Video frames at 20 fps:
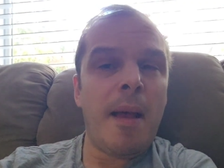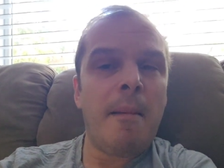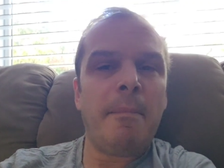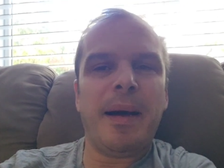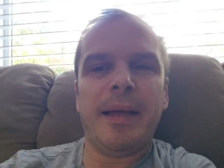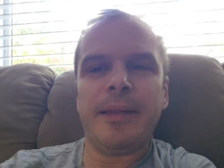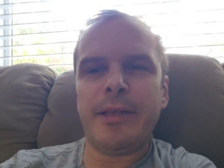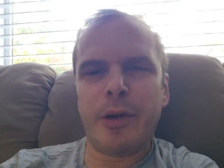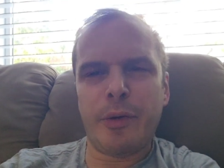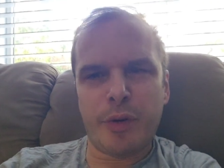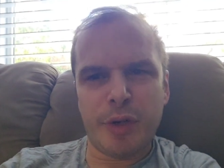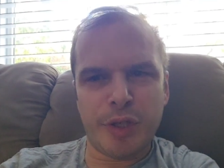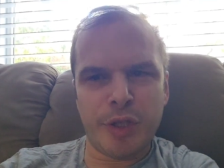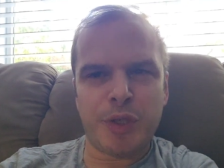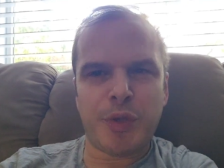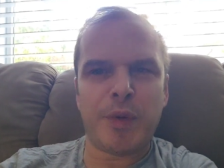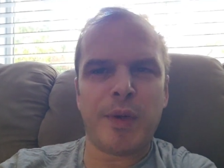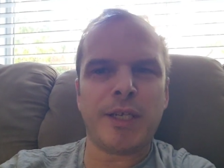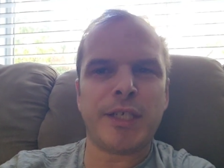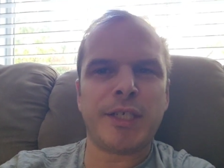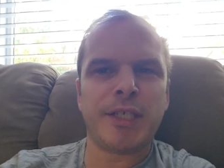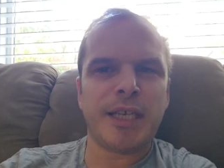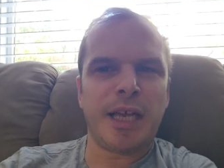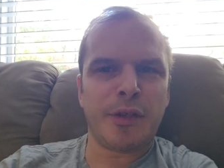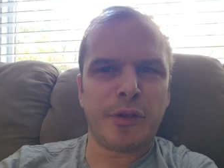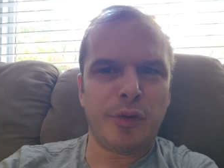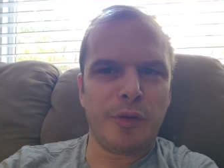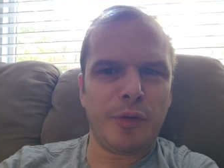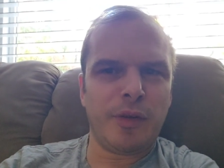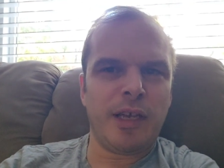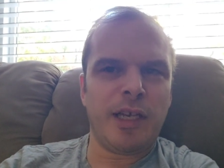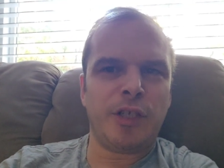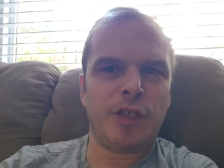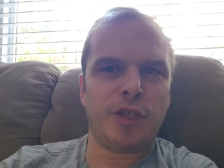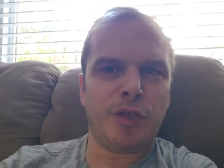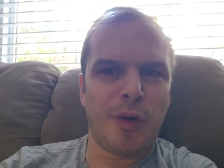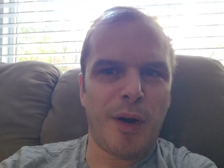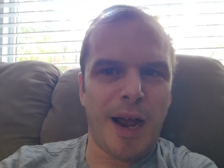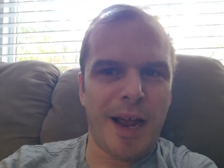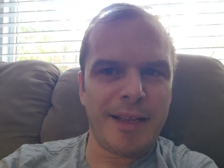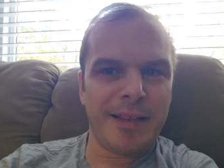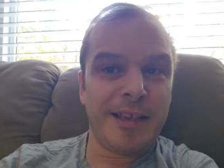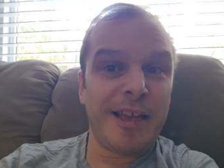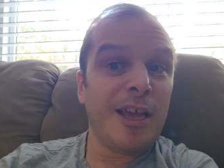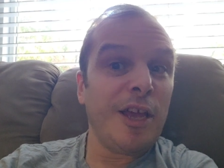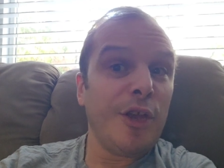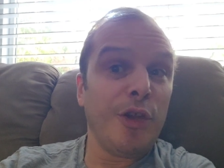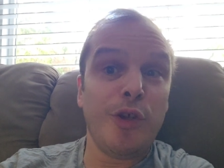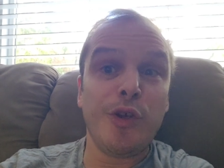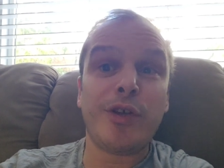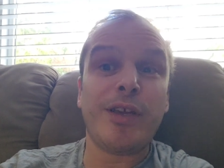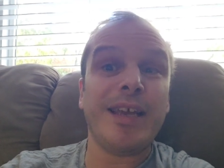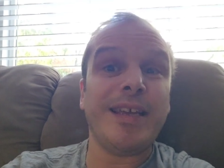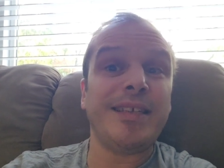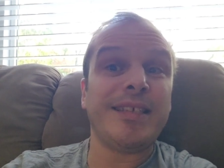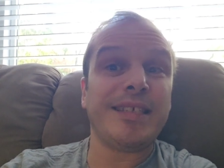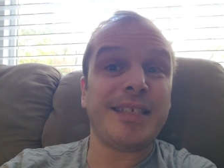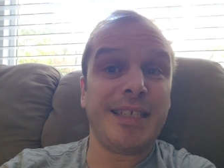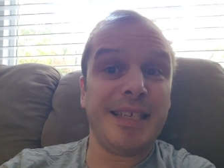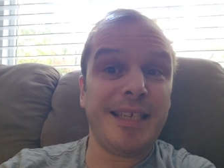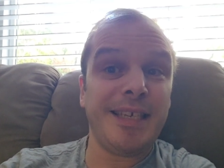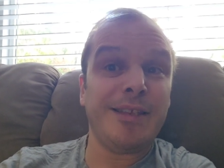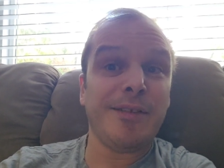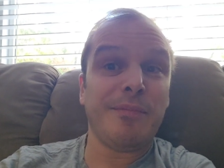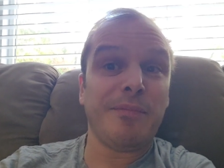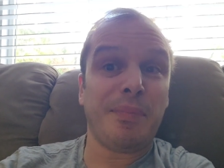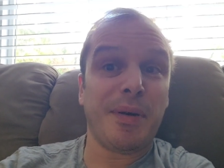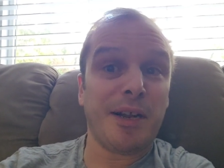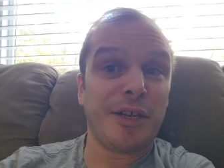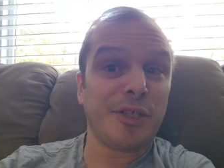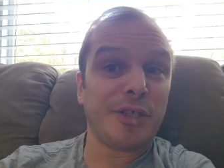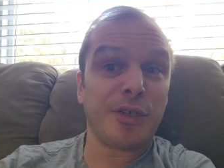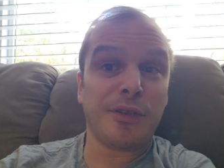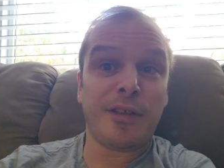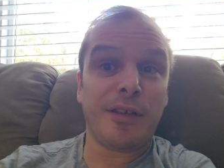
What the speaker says: But they were stressed out too. They tried. You can see the pressure.